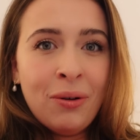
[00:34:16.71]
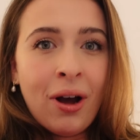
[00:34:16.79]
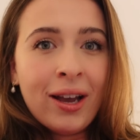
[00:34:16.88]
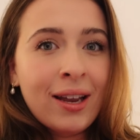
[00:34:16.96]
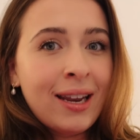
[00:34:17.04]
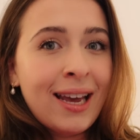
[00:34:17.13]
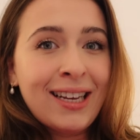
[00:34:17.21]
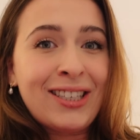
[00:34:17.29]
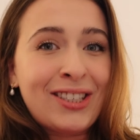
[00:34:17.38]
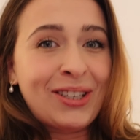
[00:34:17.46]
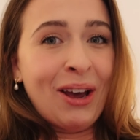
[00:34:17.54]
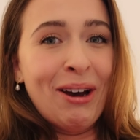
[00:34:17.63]
I can hear
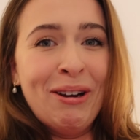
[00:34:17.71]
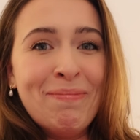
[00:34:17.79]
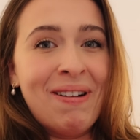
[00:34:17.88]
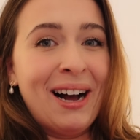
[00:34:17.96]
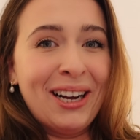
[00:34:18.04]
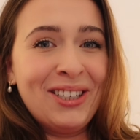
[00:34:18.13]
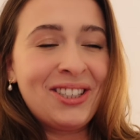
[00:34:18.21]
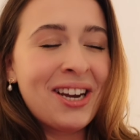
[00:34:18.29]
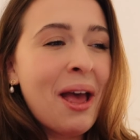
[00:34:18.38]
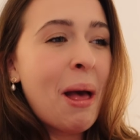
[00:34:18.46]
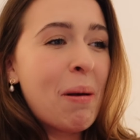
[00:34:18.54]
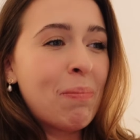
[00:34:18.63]
so much
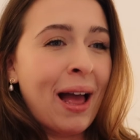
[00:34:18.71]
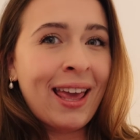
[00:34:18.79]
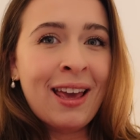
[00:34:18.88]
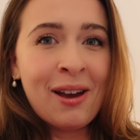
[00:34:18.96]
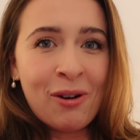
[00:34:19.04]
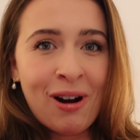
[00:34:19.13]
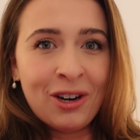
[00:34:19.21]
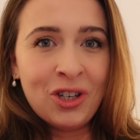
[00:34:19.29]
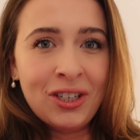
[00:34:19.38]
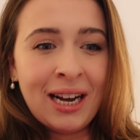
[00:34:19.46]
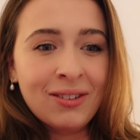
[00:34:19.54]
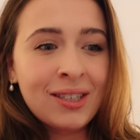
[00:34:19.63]
banging and
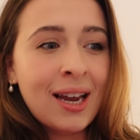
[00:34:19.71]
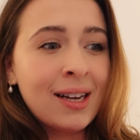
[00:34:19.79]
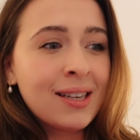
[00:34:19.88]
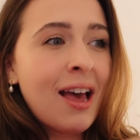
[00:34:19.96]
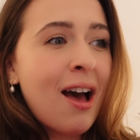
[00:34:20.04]
crashing downstairs.